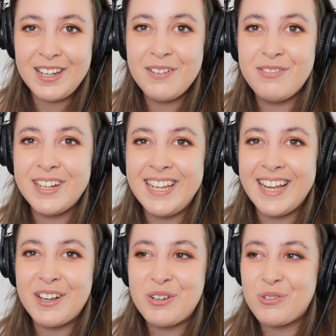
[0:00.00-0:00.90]
a
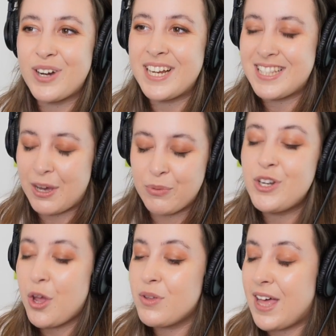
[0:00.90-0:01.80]
lovely grit that we
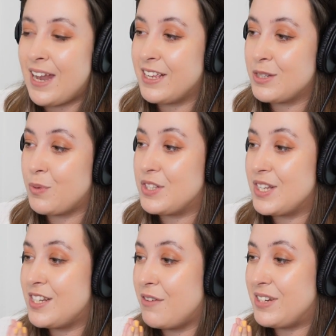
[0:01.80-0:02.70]
know with Ellie as well, so
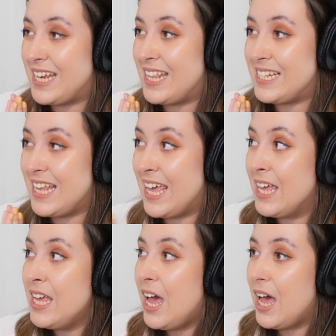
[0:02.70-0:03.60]
it's lovely to hear this here.
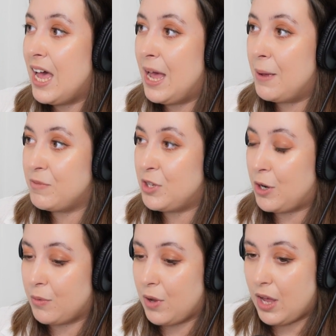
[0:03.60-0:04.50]
You
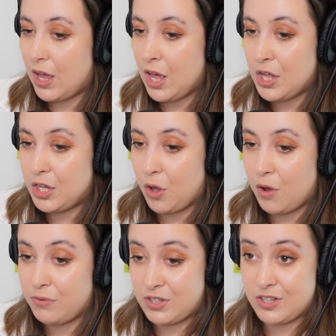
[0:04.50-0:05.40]
know, Earl
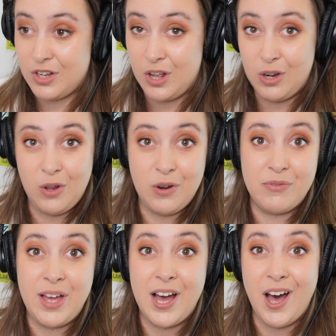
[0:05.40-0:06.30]
offers us a lot
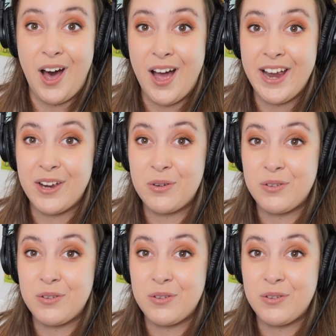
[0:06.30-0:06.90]
of that high